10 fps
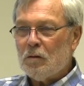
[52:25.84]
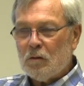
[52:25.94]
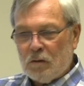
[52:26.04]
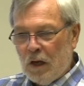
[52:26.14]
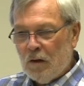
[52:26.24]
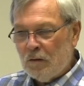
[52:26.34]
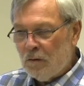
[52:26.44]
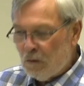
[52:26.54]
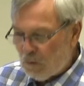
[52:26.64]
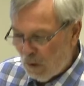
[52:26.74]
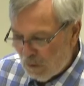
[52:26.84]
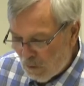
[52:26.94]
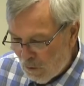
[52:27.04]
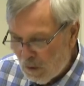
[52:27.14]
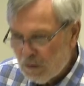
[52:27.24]
sound and this great
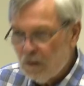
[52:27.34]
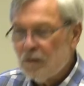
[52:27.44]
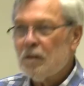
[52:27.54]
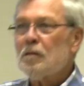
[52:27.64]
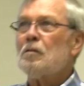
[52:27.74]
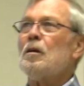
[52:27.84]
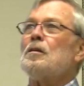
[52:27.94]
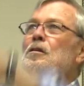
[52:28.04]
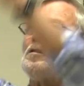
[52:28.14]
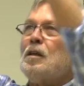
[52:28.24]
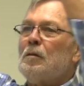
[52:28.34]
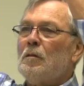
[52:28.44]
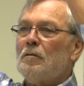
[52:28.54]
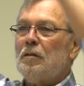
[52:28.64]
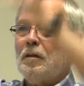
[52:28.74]
noise and there's this great steam
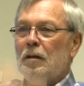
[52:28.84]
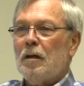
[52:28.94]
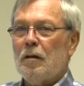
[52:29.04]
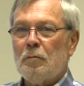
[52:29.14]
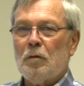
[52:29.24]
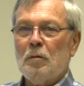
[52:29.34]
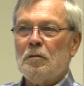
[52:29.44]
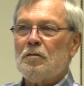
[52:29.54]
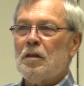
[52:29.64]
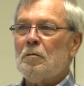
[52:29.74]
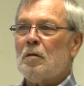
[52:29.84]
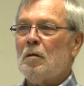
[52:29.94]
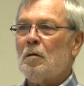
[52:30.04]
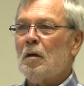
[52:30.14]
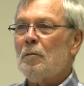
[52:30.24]
of uh, plume of steam
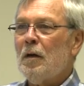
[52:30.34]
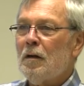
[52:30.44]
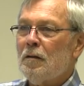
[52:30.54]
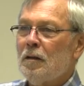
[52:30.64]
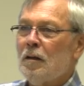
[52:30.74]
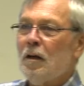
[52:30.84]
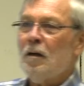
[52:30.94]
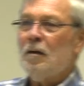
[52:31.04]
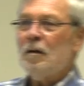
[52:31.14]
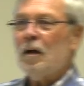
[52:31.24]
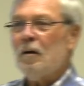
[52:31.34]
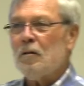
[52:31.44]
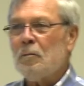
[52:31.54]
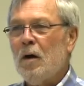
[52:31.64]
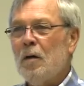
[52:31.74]
coming up out of the uh, out of
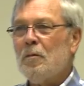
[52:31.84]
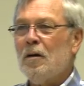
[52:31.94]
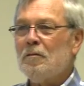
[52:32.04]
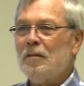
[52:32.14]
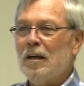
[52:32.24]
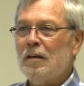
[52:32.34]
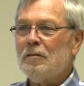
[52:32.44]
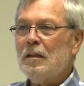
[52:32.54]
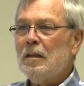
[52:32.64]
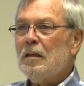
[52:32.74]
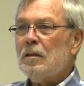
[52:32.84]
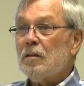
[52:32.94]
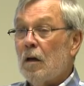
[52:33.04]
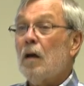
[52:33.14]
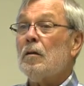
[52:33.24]
the pop-off valve.
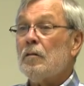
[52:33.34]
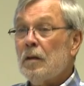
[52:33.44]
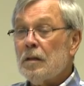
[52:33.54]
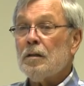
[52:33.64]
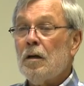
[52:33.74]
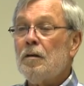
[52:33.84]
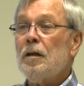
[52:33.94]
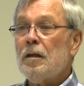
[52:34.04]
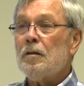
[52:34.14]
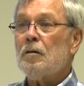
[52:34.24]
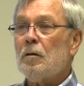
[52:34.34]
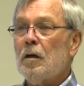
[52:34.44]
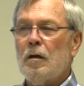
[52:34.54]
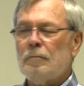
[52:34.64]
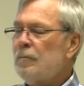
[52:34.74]
So I think it's 180, degree,
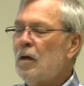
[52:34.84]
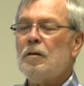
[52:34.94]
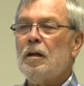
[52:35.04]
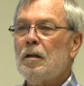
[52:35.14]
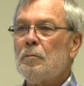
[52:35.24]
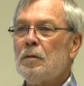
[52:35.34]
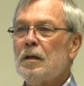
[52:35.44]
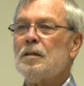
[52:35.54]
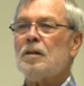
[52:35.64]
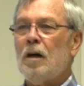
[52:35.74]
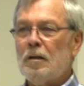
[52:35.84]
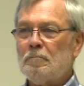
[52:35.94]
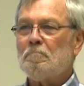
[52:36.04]
uh, 180 psi.